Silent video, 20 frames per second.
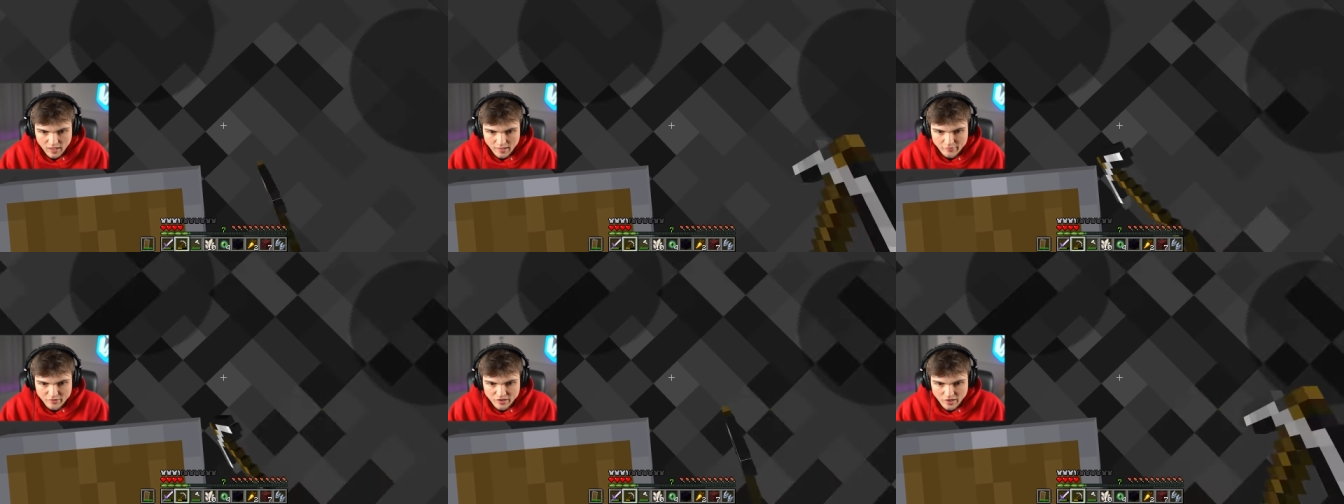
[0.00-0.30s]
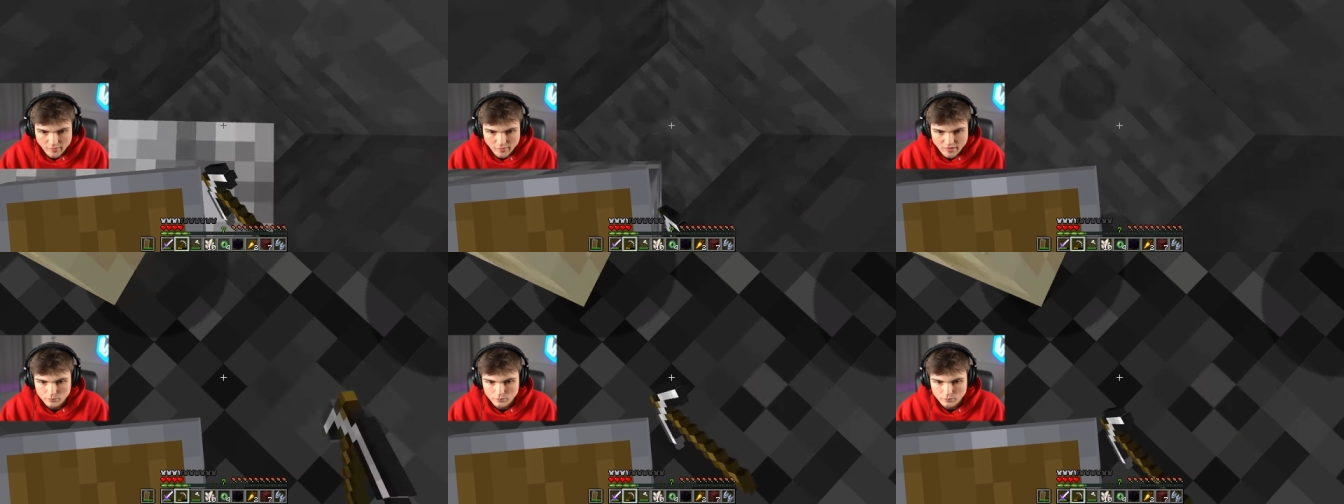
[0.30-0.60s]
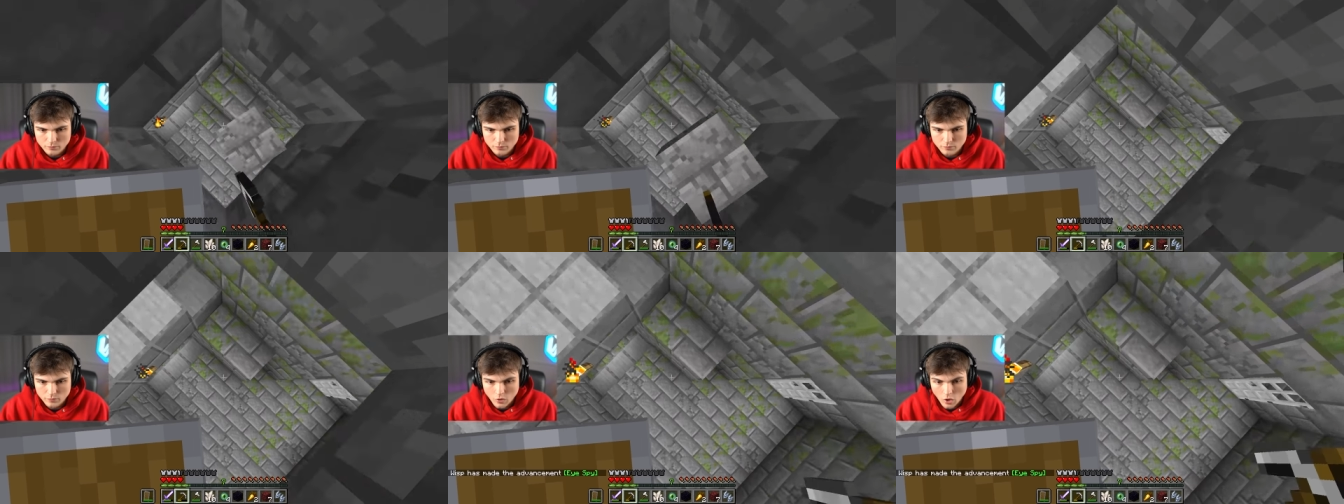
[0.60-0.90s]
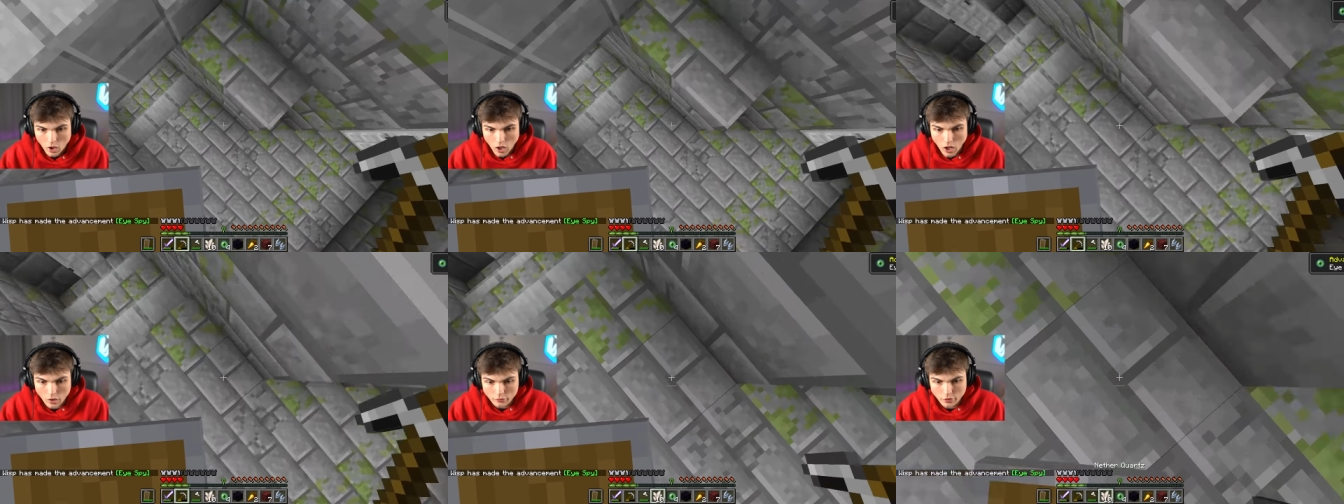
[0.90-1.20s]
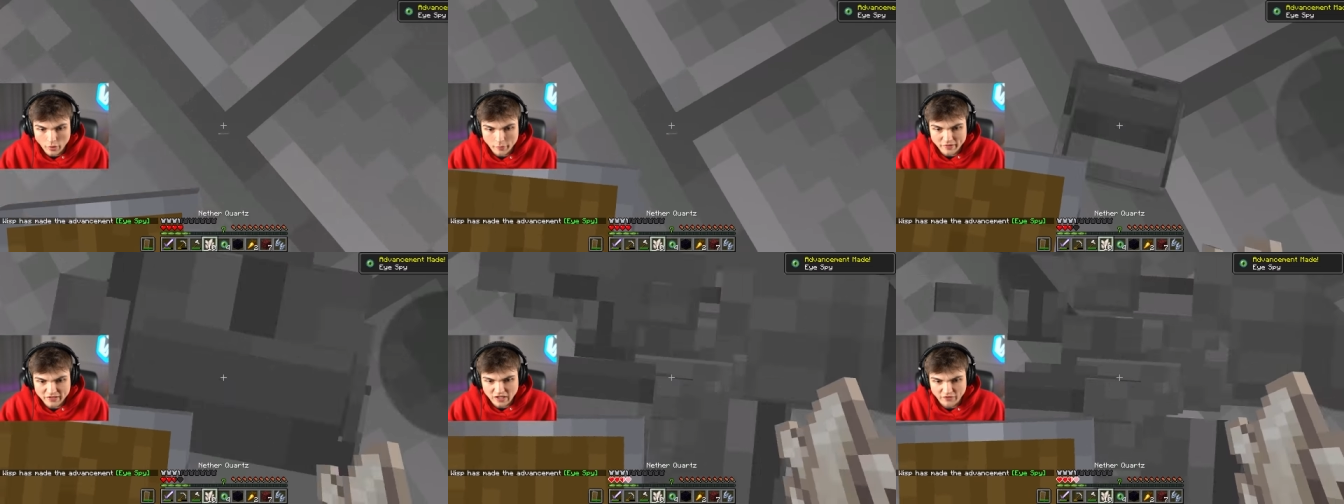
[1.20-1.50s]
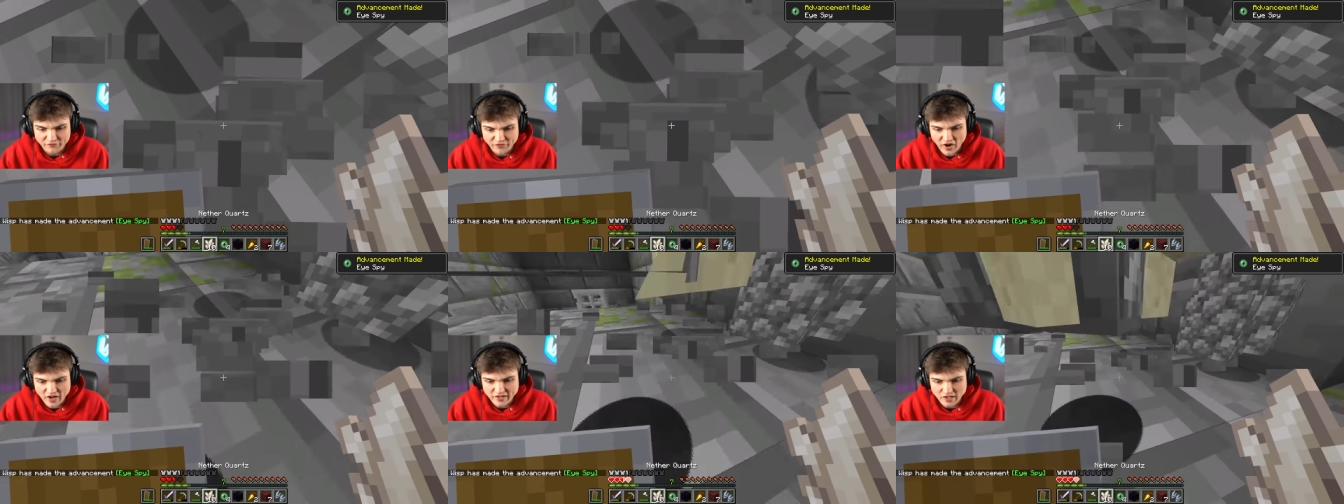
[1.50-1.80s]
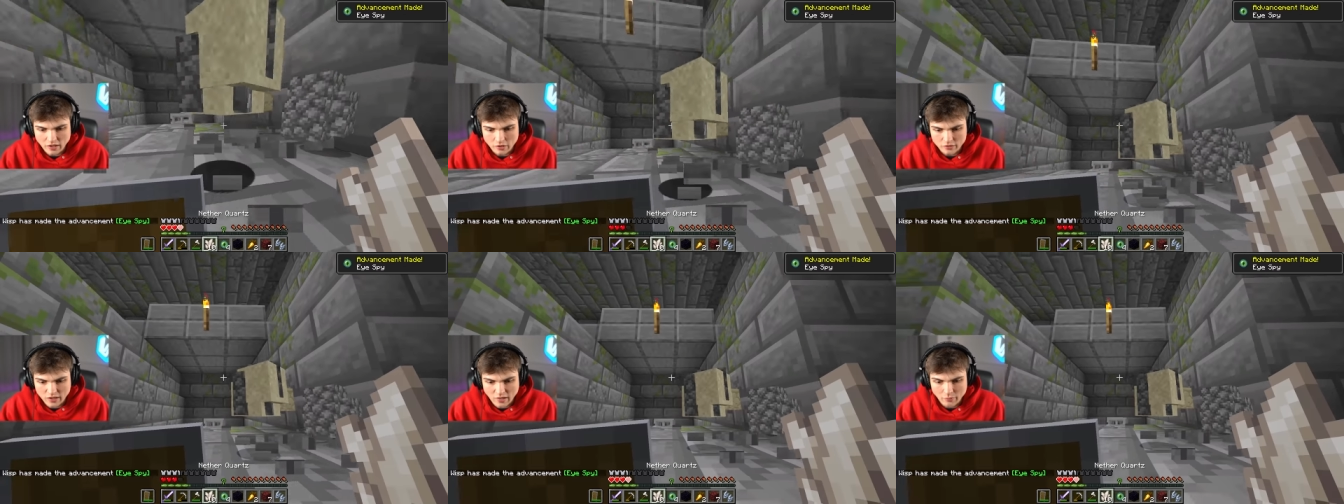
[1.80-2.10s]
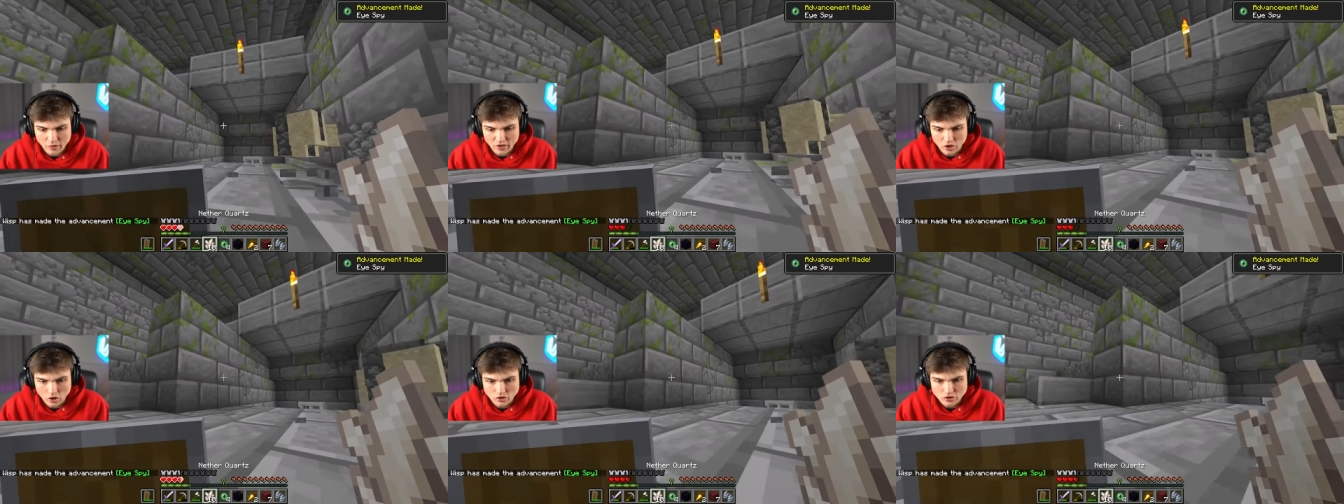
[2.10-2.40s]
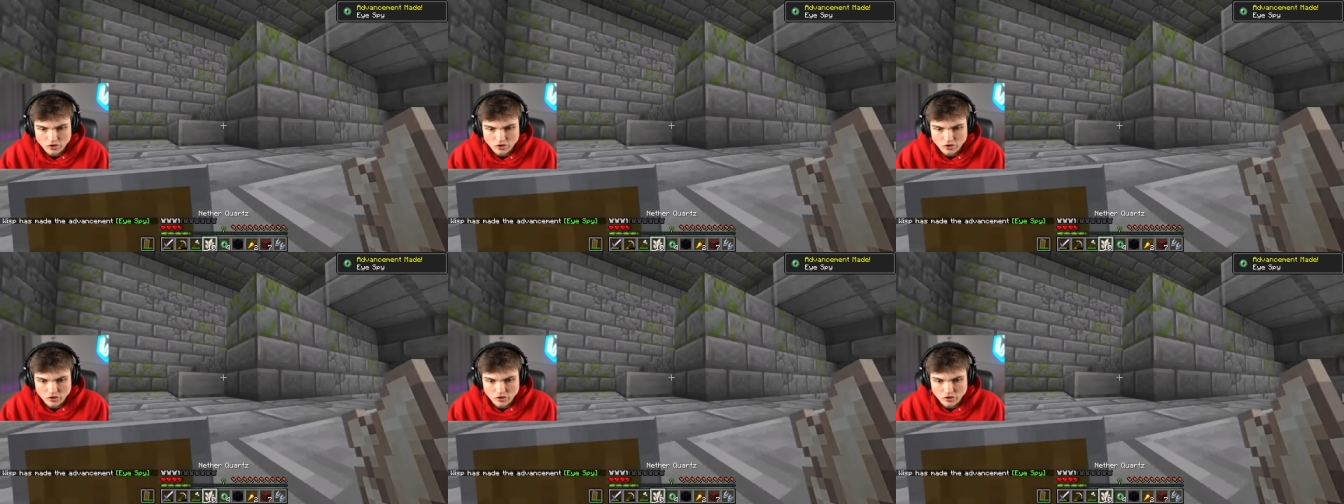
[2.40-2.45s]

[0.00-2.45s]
I'm a dummy. Oh, no, we did find it. Okay, we're good.